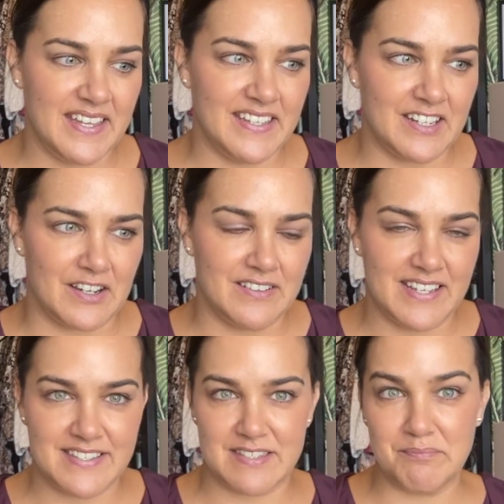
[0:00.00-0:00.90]
you know,
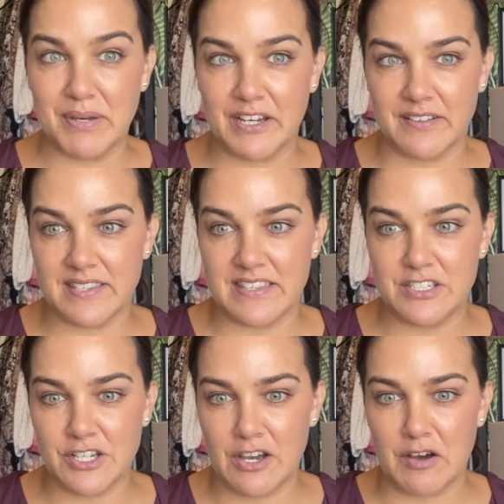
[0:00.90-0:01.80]
there's some perks of the
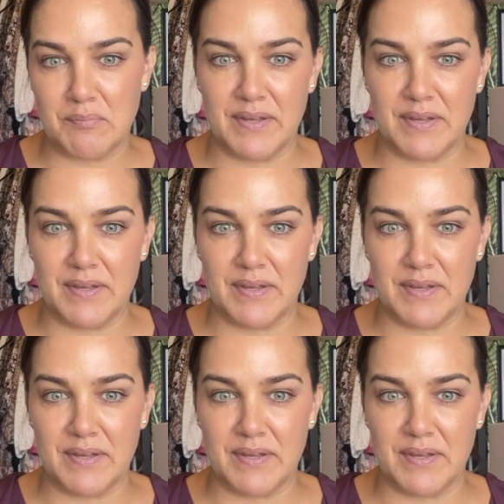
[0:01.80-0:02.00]
job,